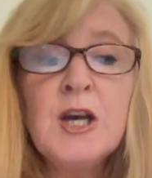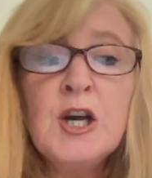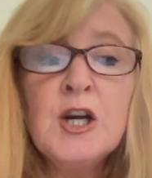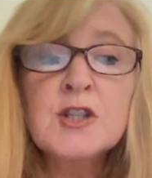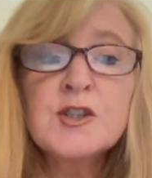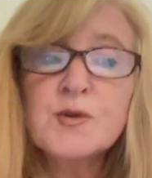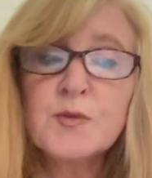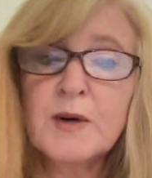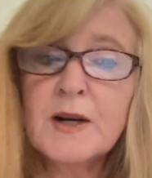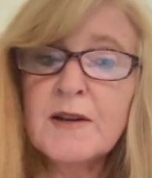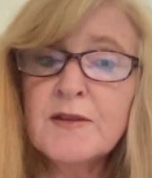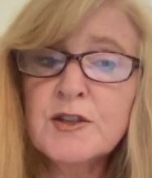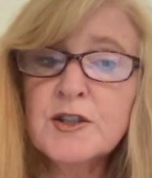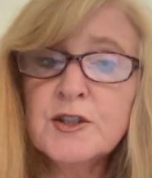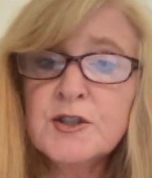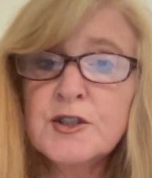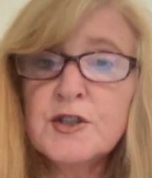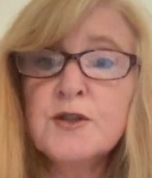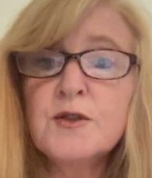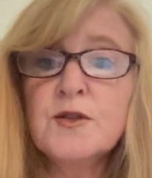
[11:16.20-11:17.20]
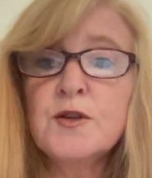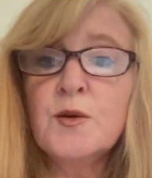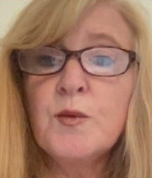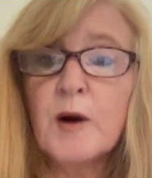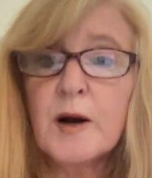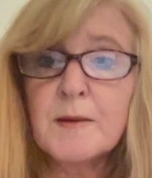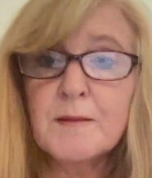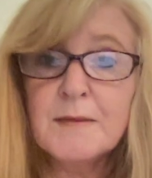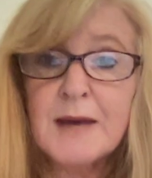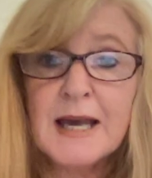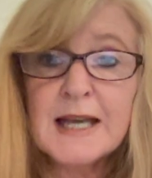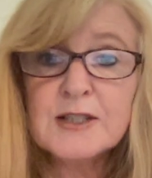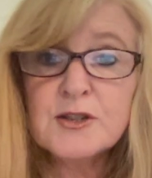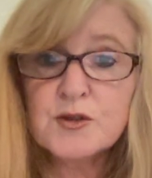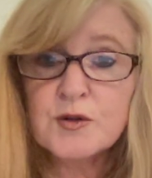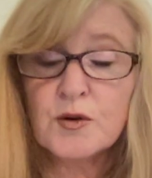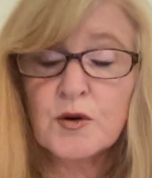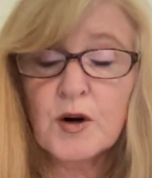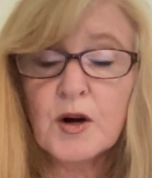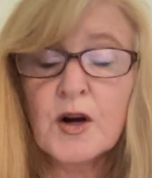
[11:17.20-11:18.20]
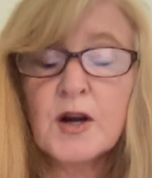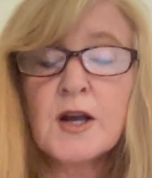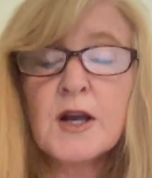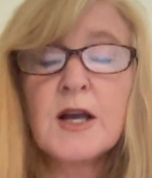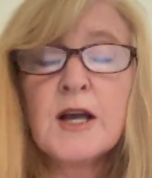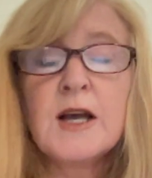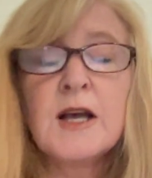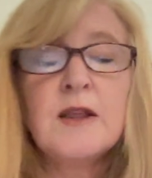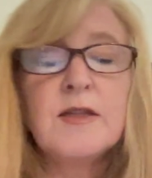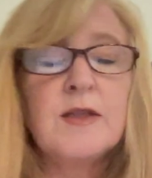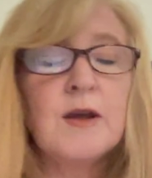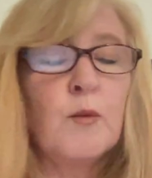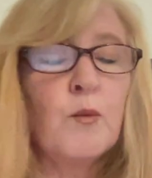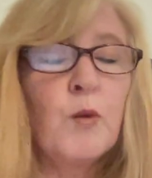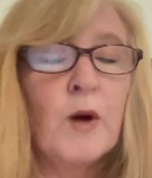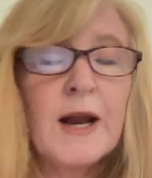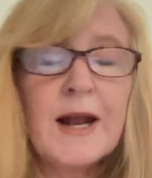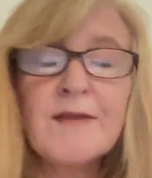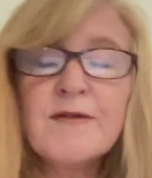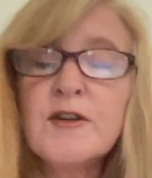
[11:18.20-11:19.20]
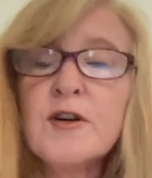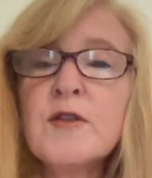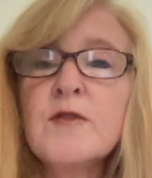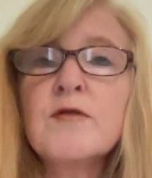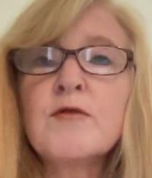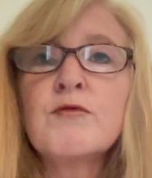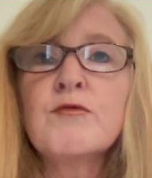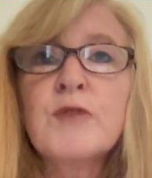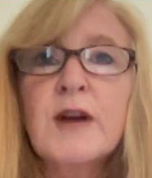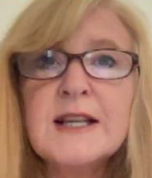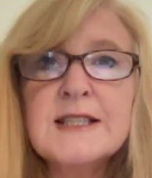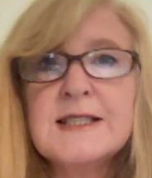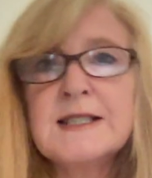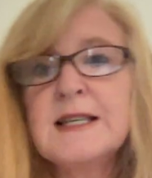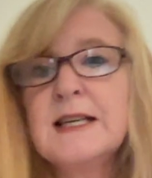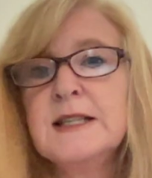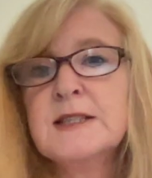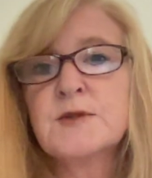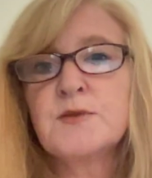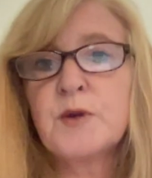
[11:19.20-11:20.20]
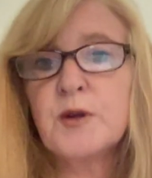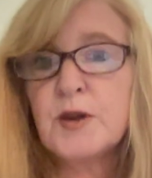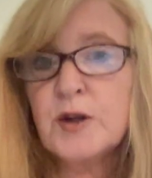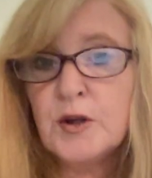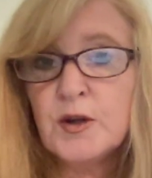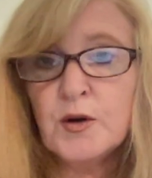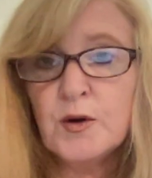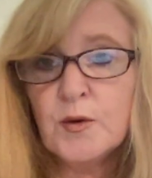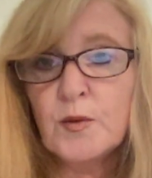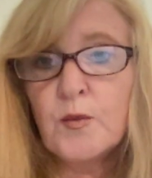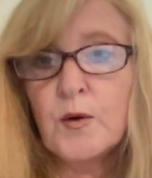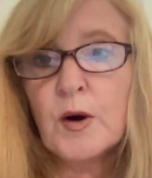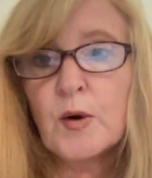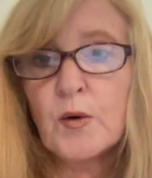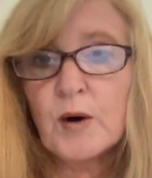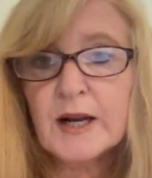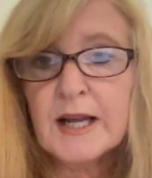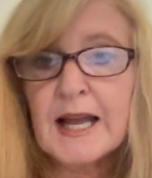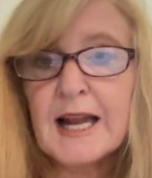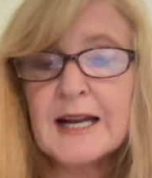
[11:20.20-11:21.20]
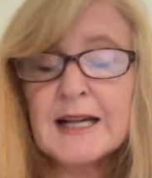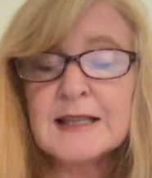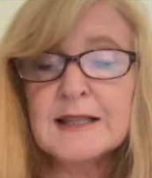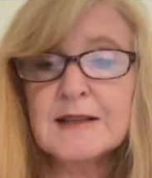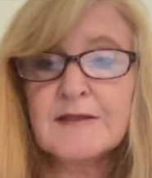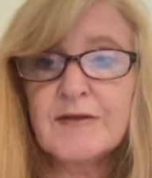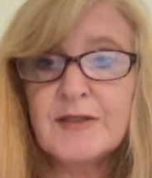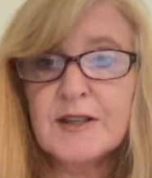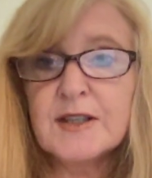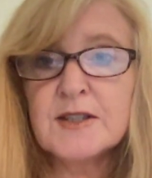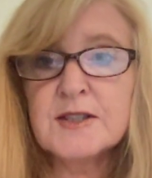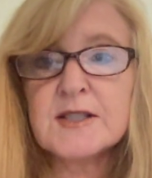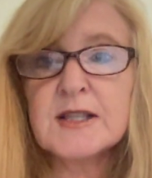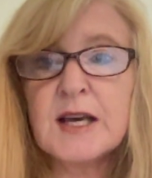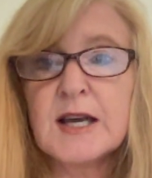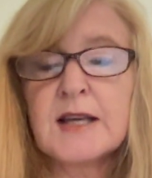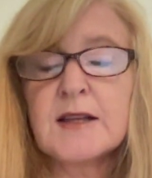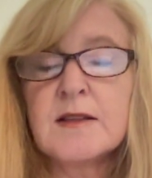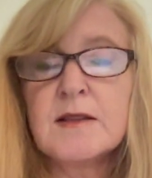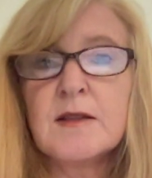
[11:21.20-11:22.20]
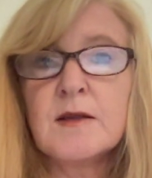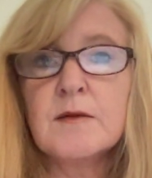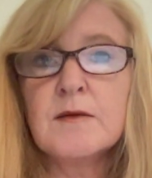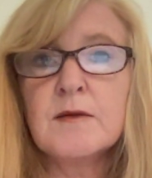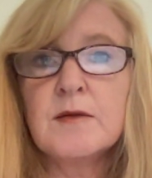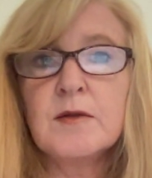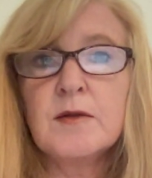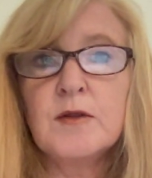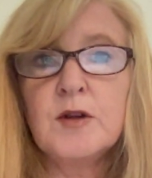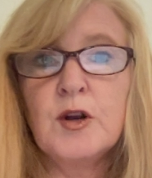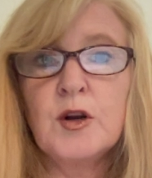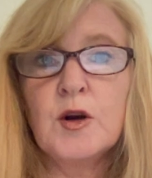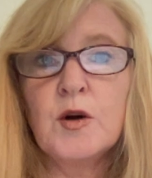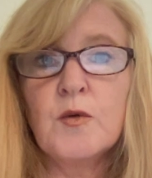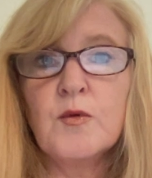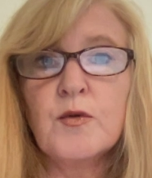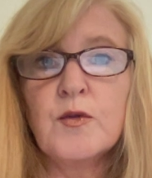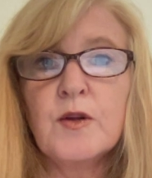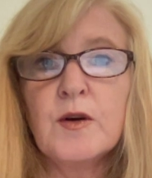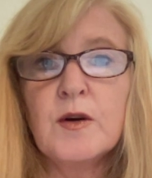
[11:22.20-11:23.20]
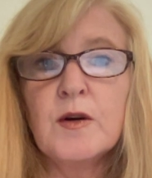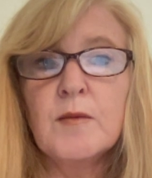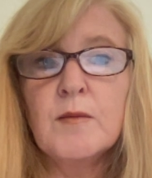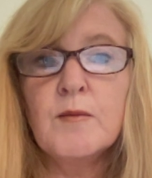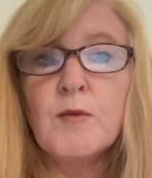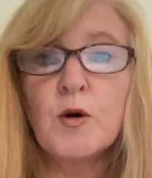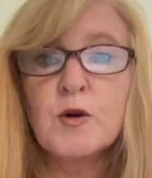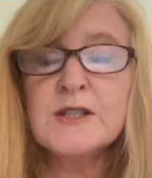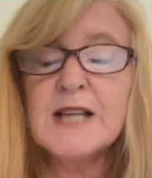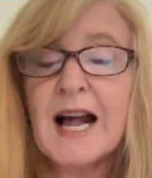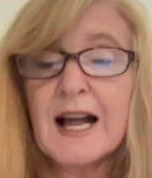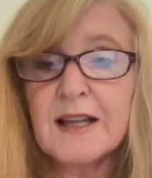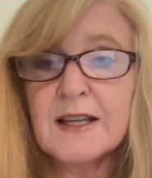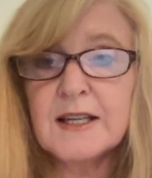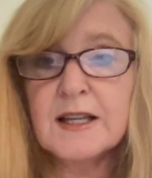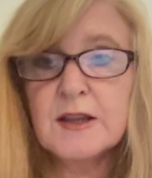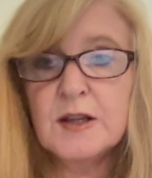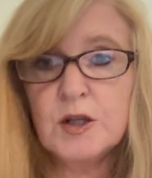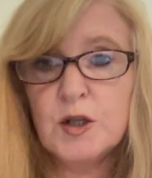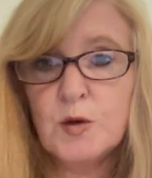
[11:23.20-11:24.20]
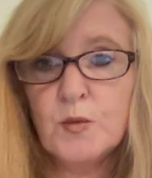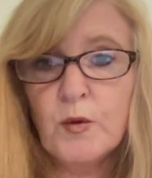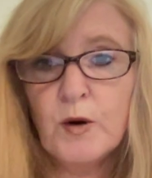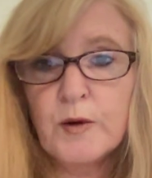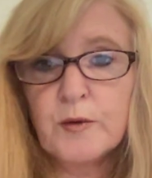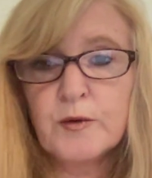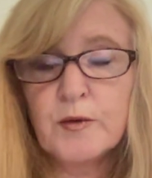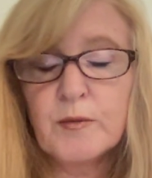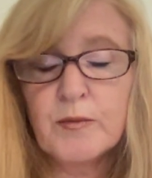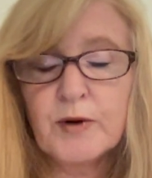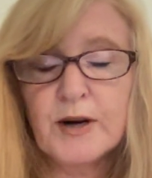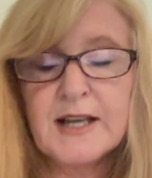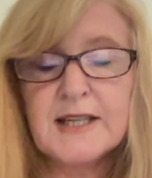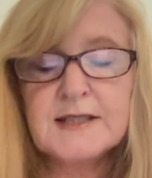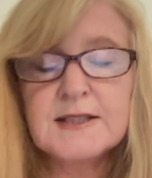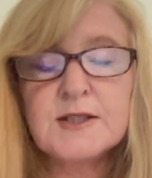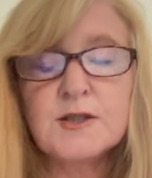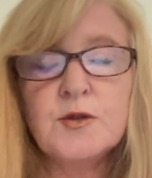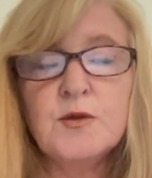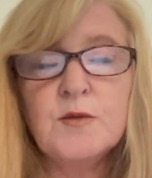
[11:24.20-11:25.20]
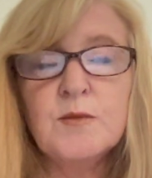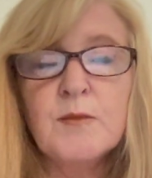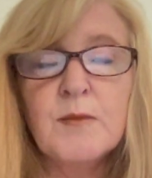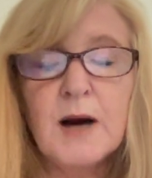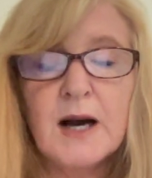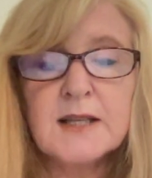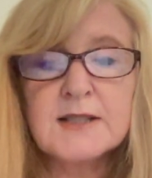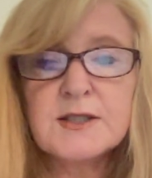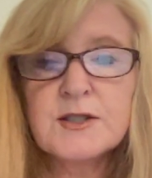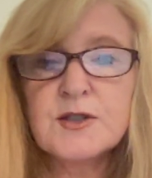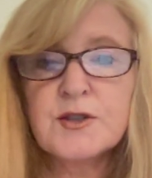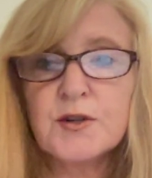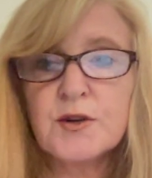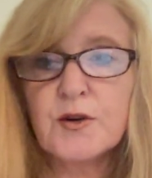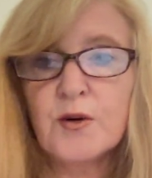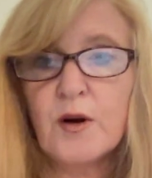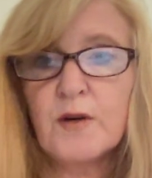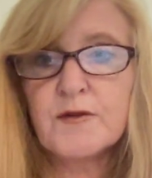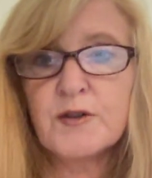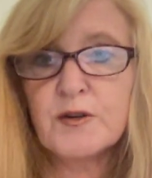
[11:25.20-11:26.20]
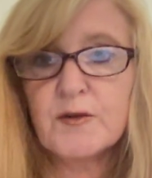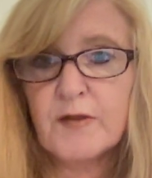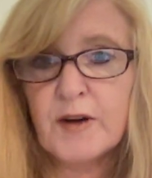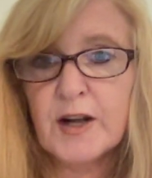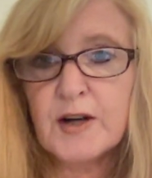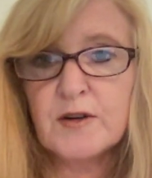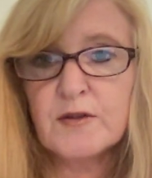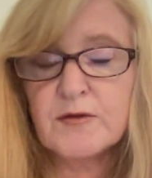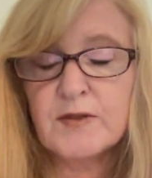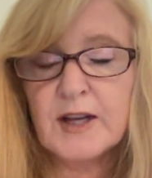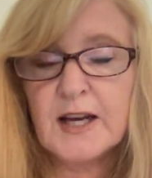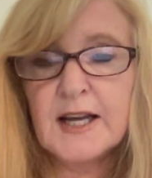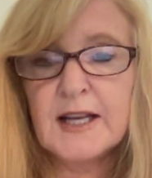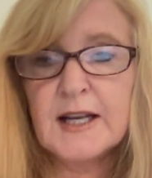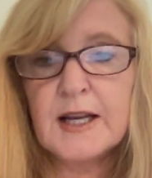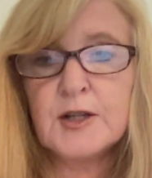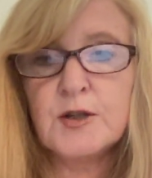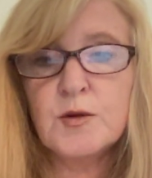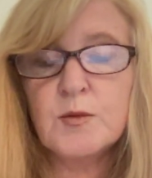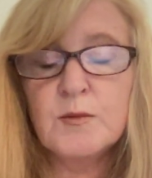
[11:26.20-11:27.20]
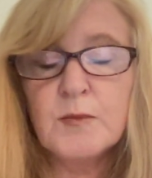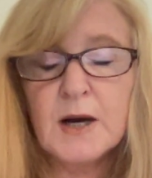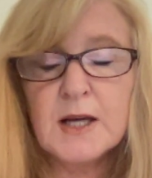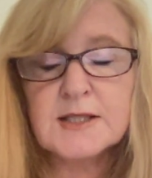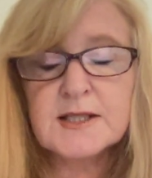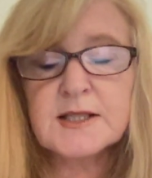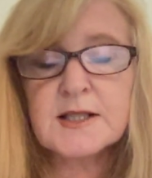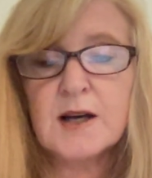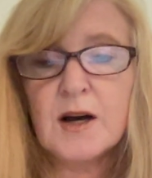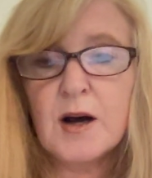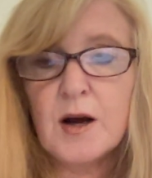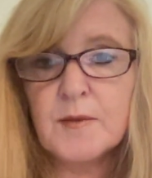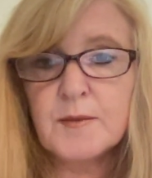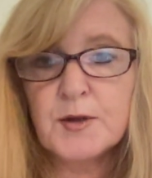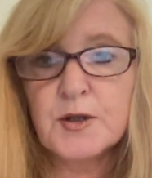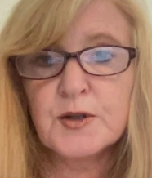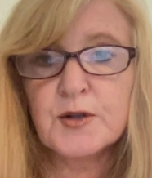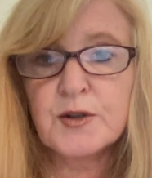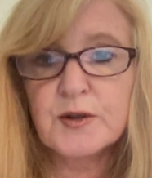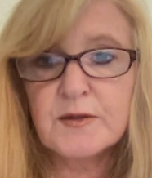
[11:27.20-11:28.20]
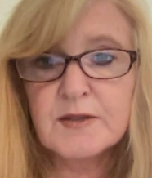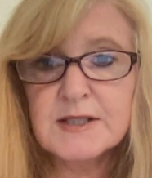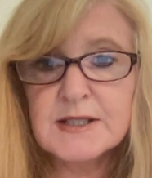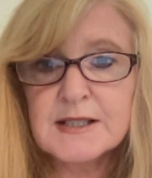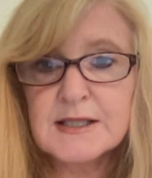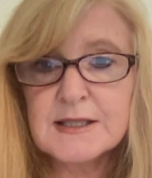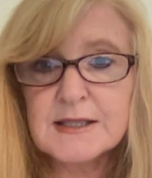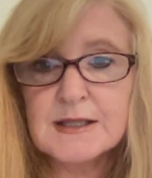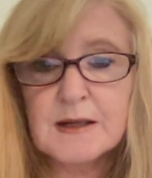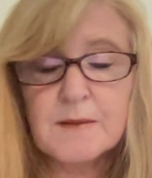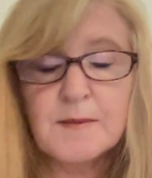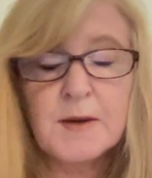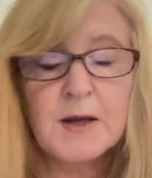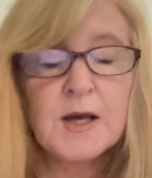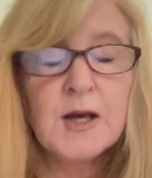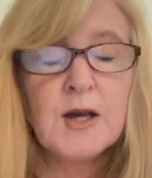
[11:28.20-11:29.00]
So whatever you do, you want to make sure that whatever resonates with you, what organically feels like the modality that you want to embrace, you must turn off your fight or flight and you must calm your nervous system.